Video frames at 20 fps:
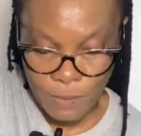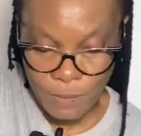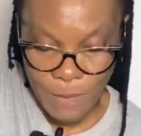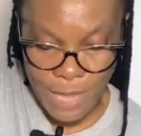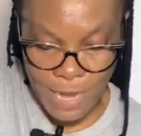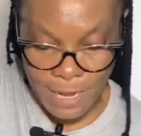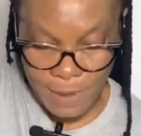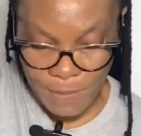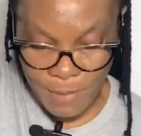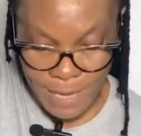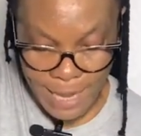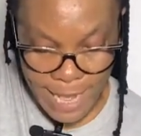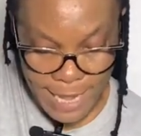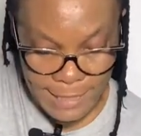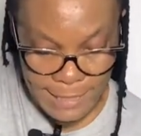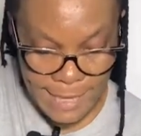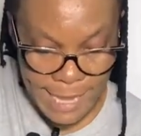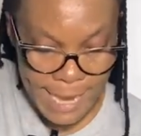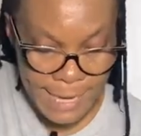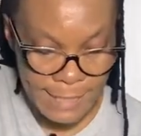be
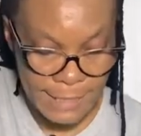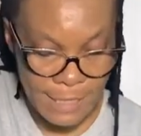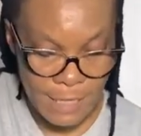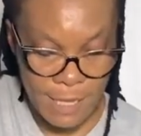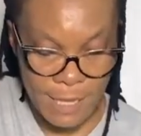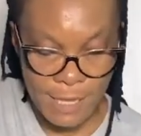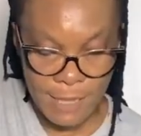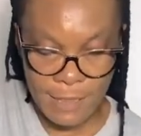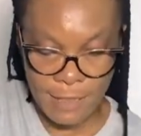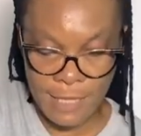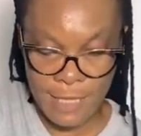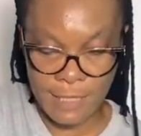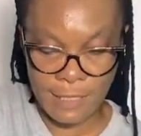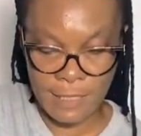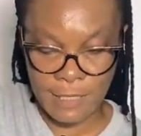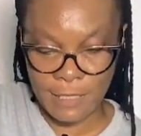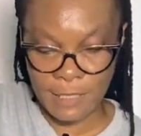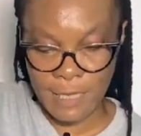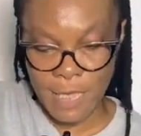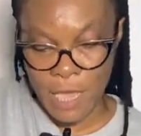eliminated.
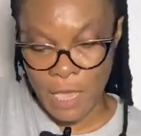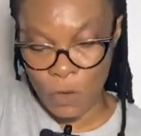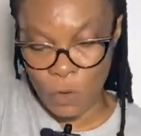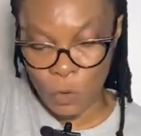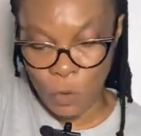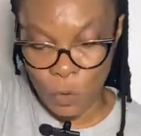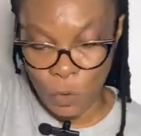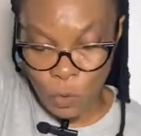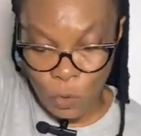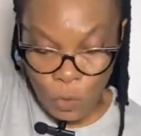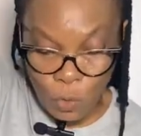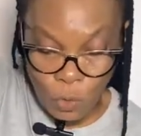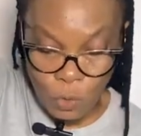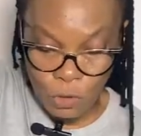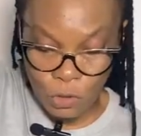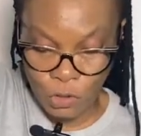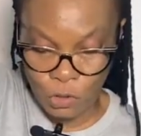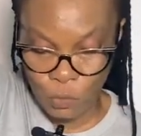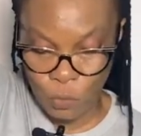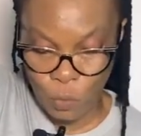This is a
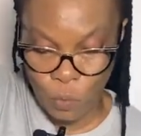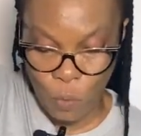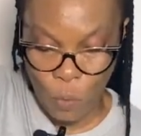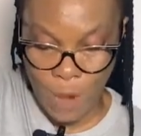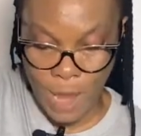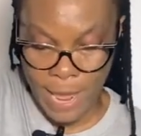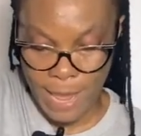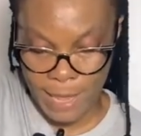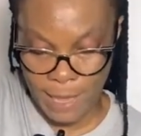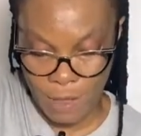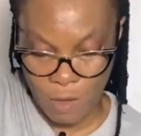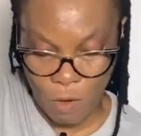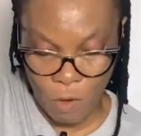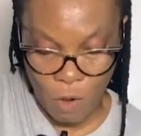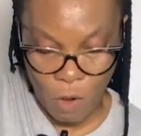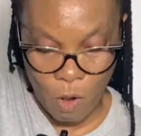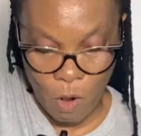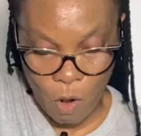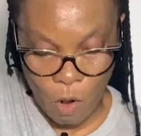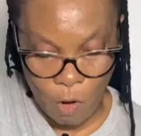good way
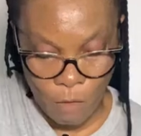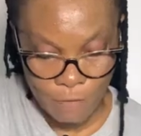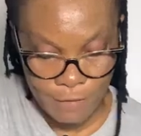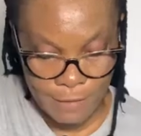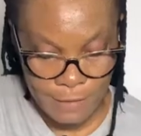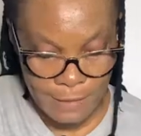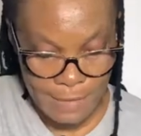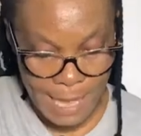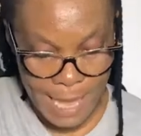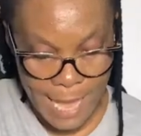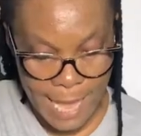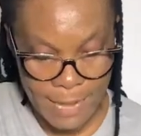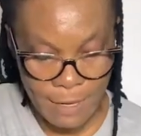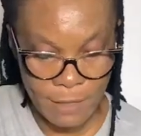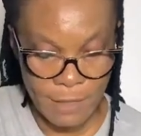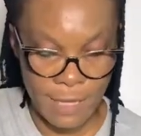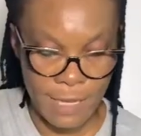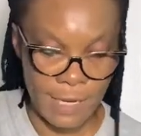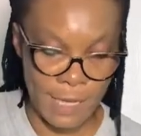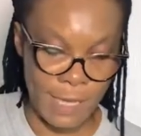of
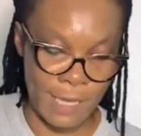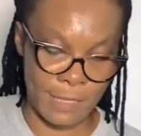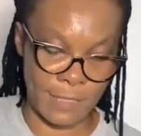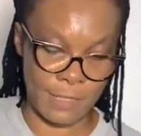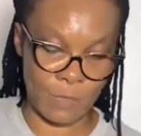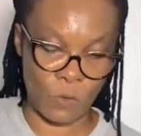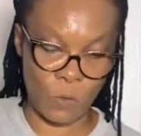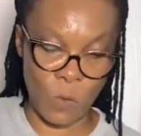handling it.